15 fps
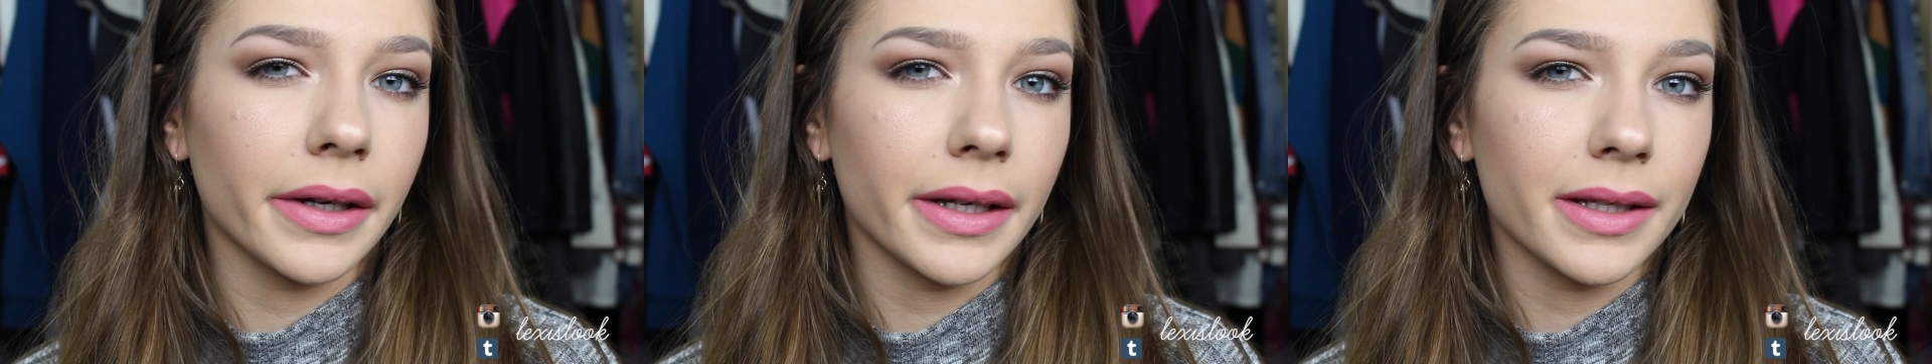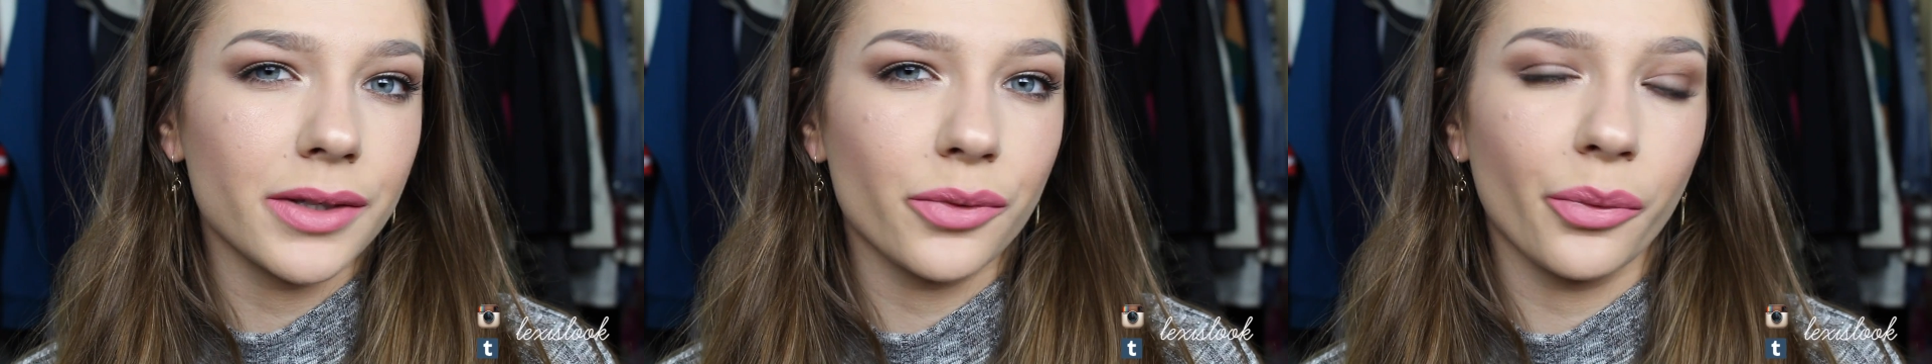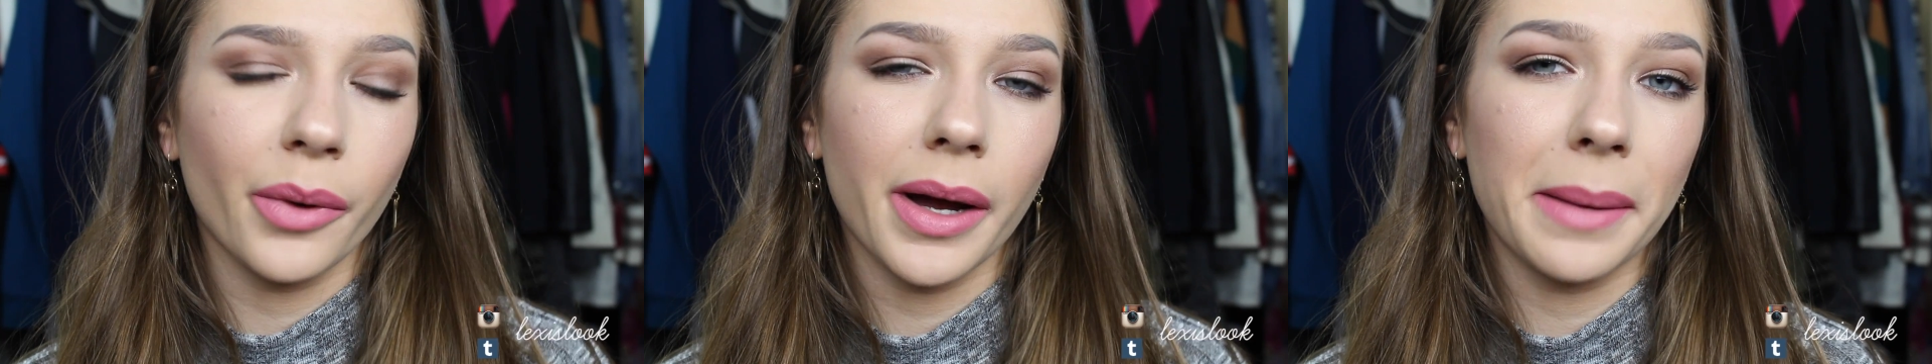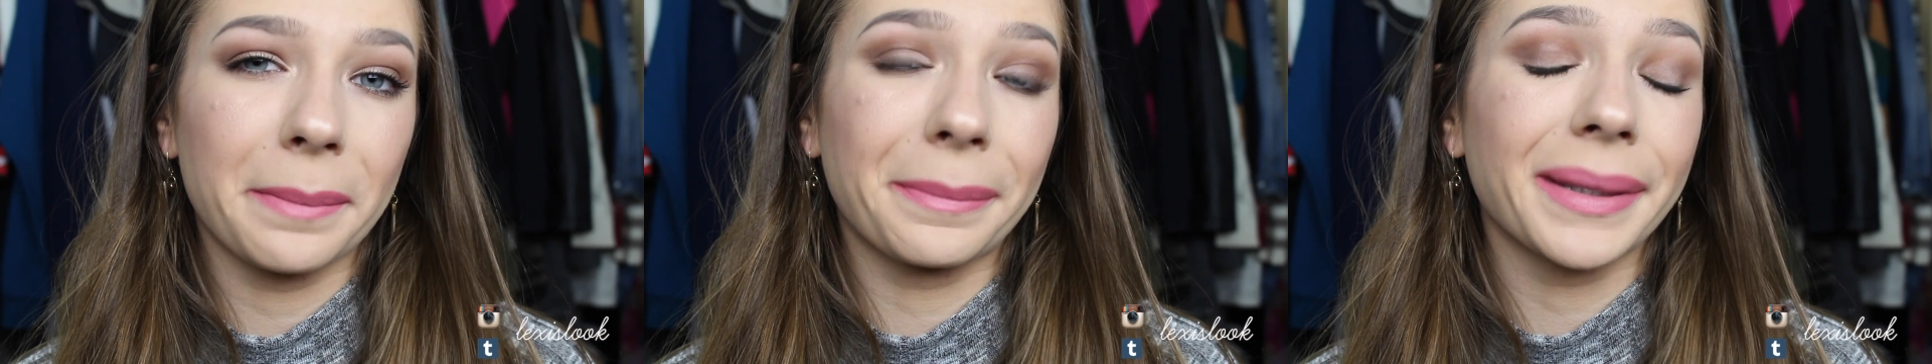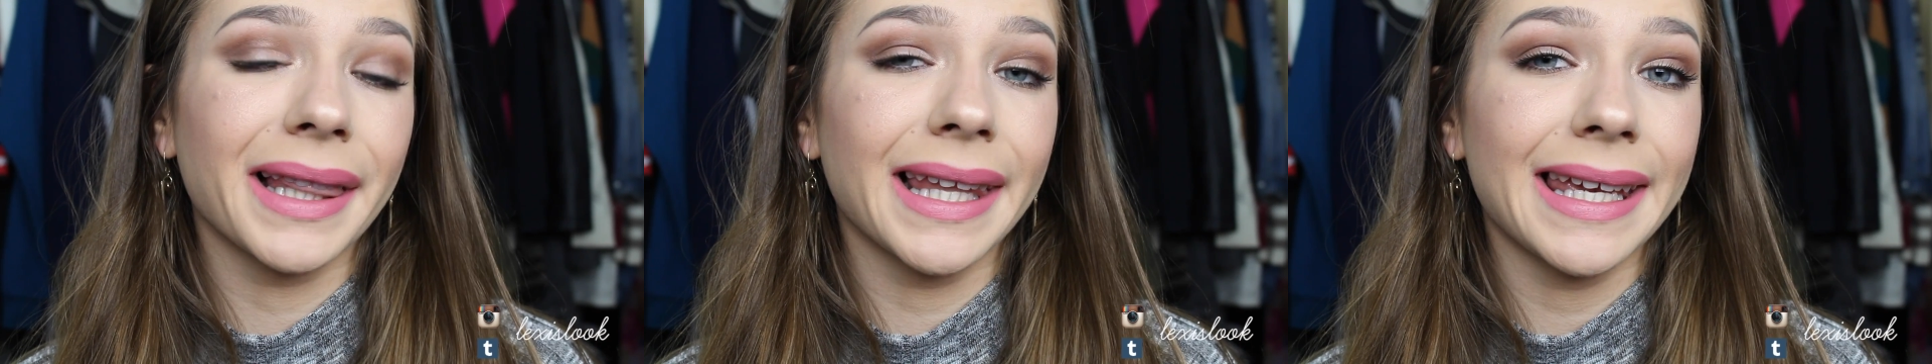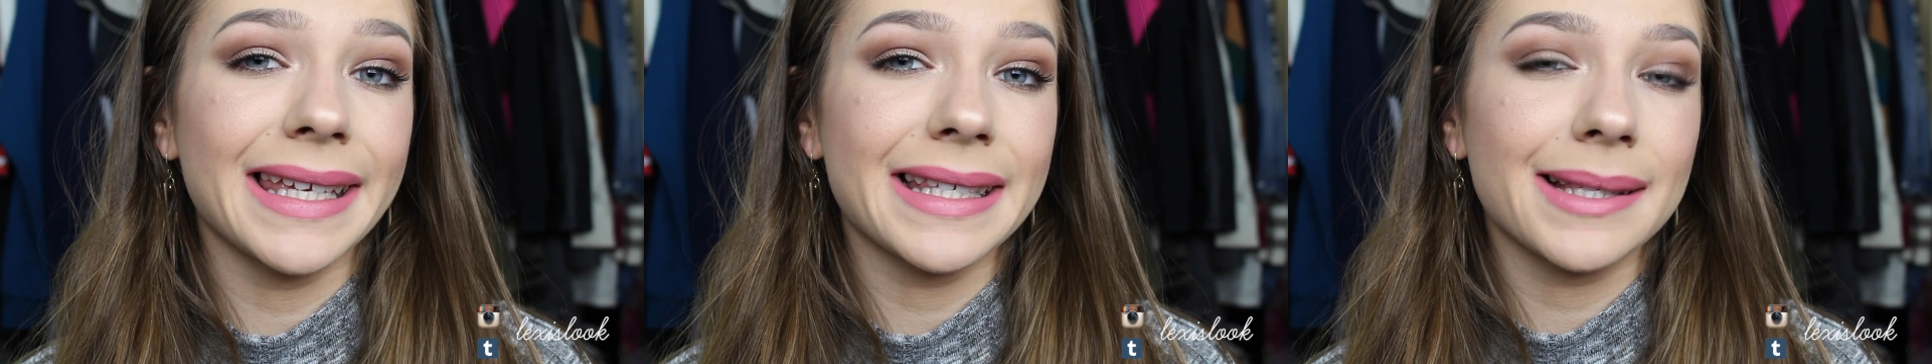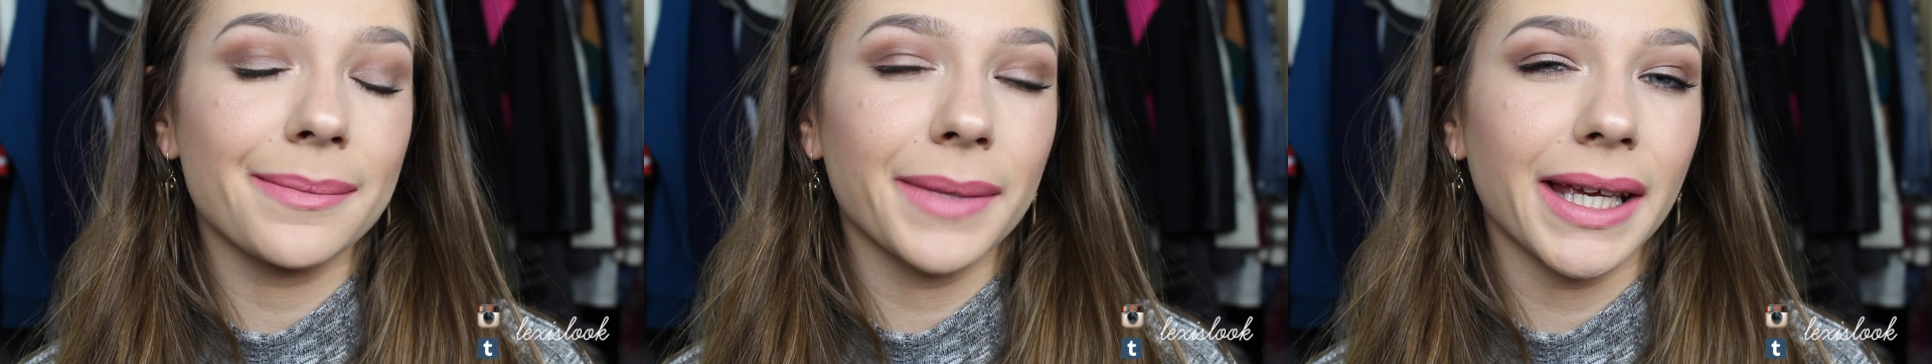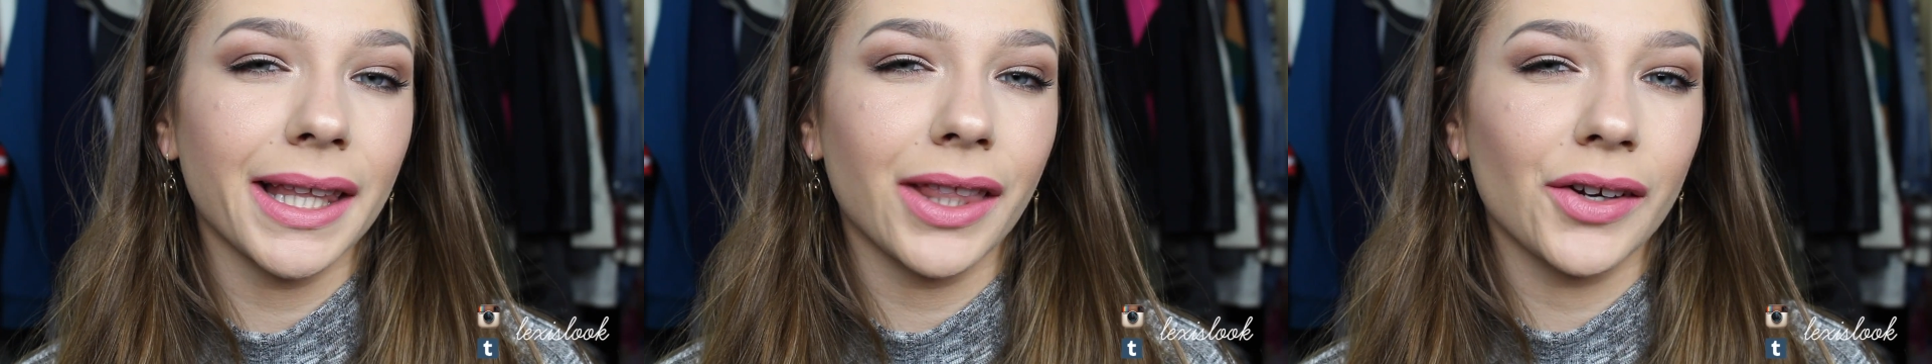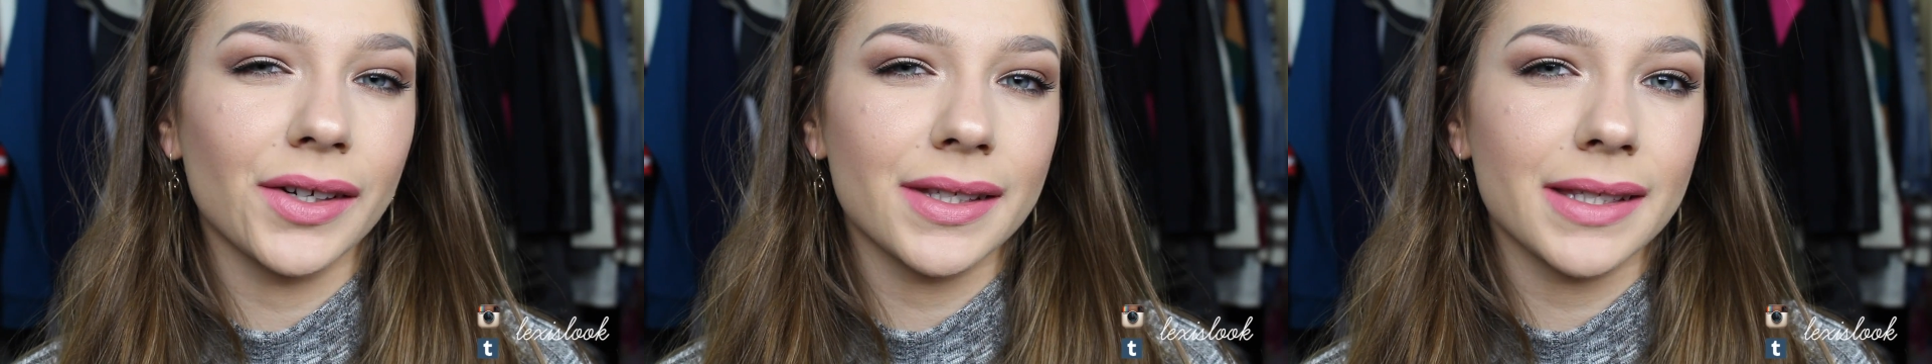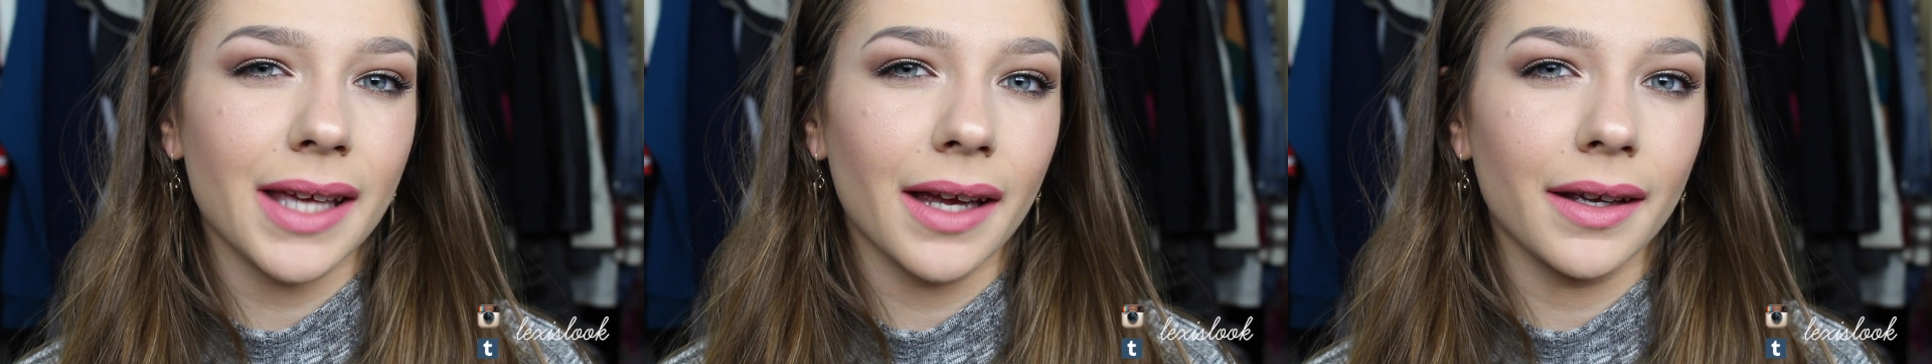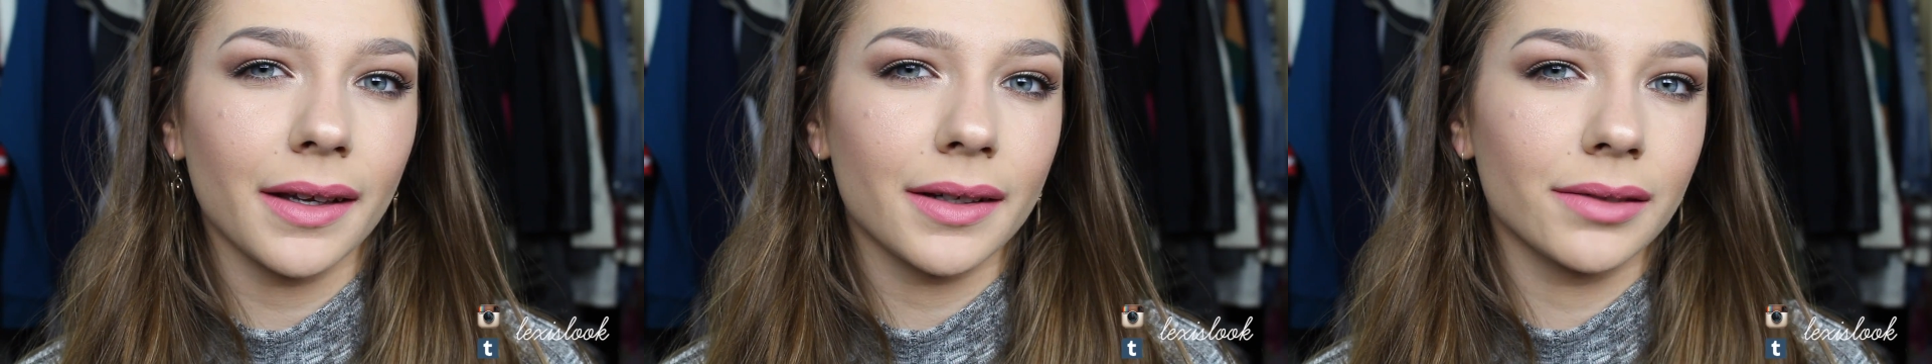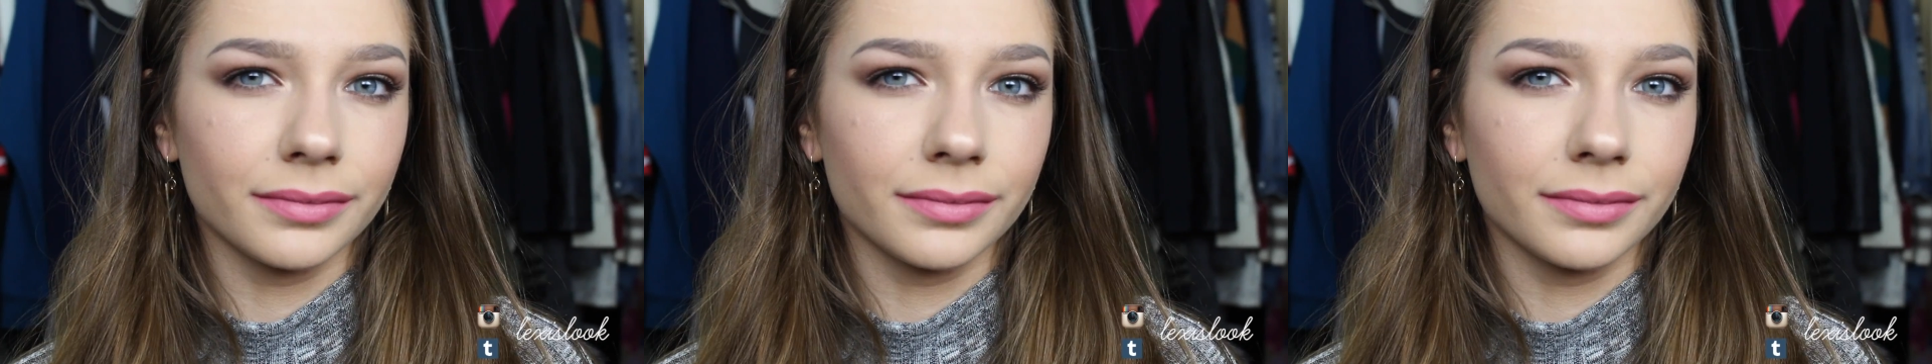is what Please Me looks like.